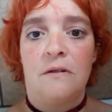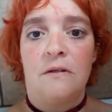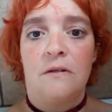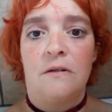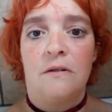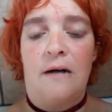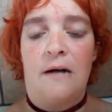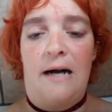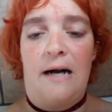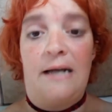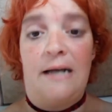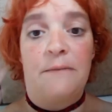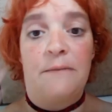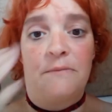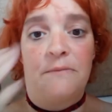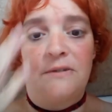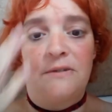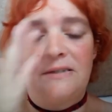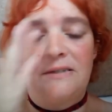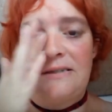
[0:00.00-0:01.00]
I am
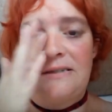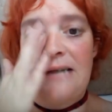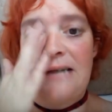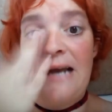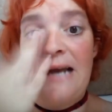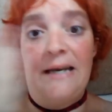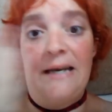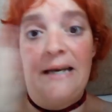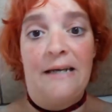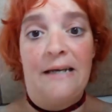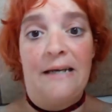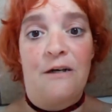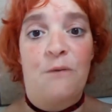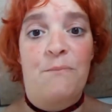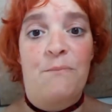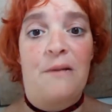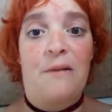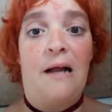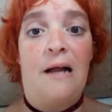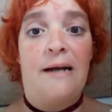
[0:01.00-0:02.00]
staying
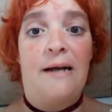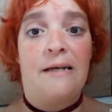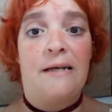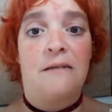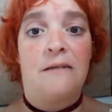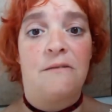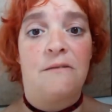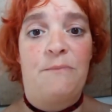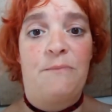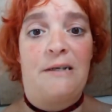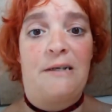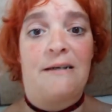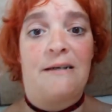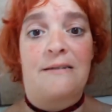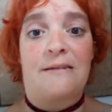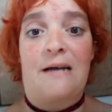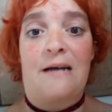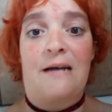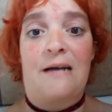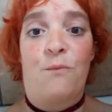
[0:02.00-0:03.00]
compliant because
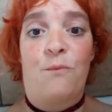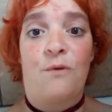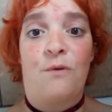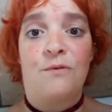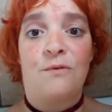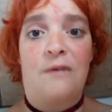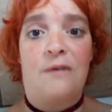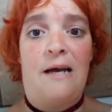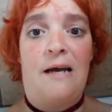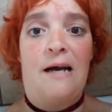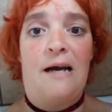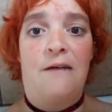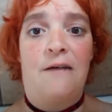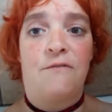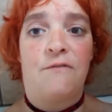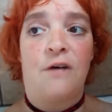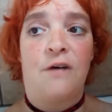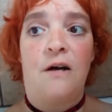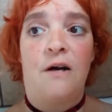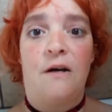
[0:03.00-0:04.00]
I want to have
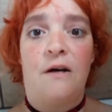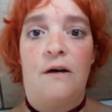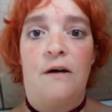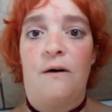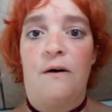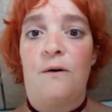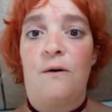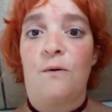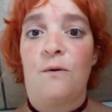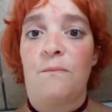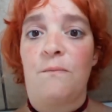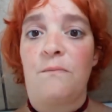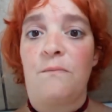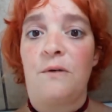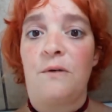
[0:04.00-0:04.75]
a home.